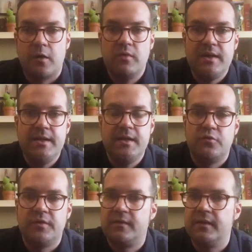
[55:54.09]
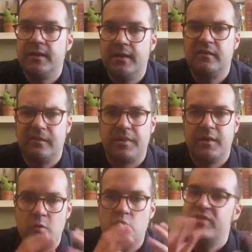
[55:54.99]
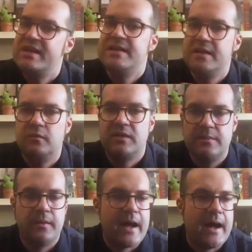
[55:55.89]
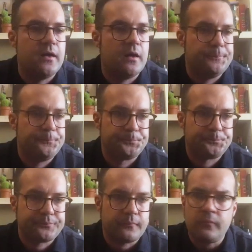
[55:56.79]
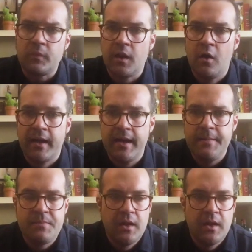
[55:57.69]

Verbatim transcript: really interesting and something you really need to keep an eye on. Okay.